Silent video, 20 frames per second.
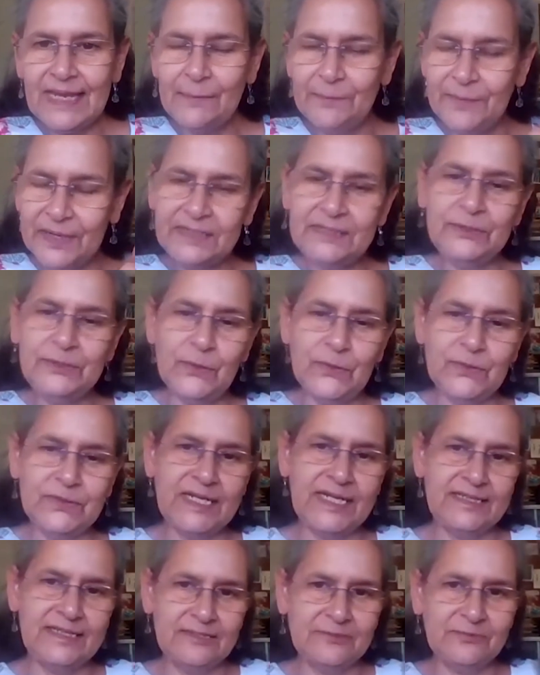But in
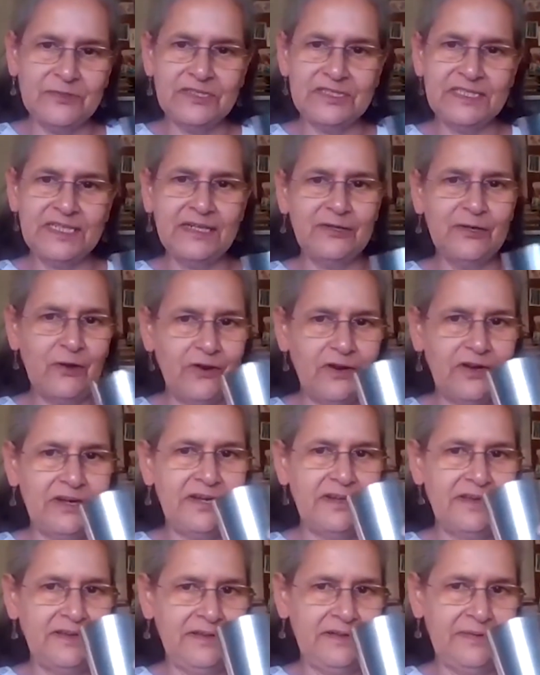those days, it was still
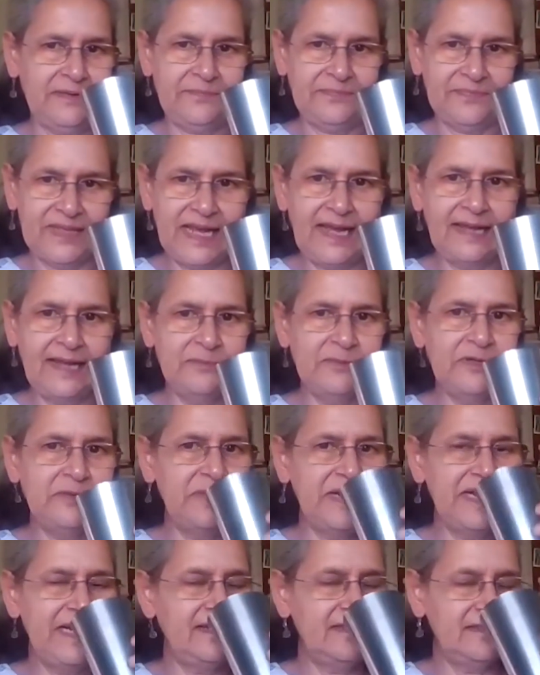called the Animal
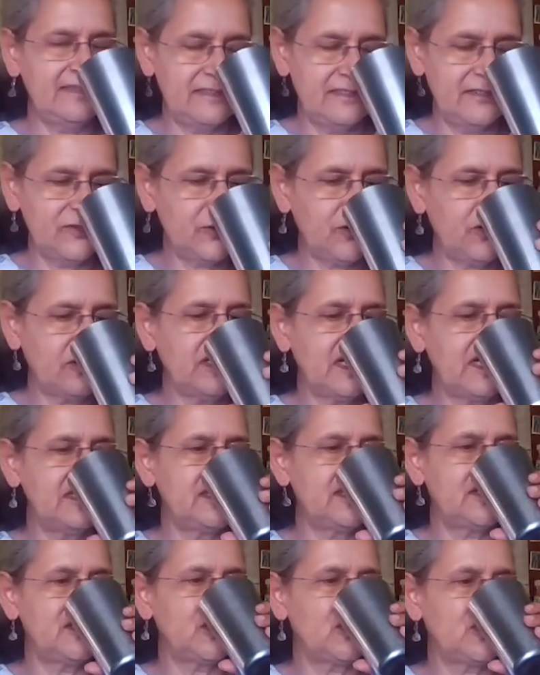Breeding Research
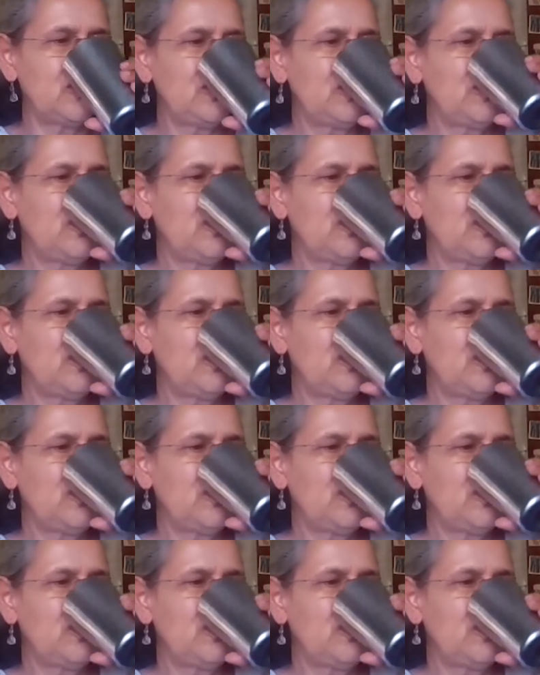Organization.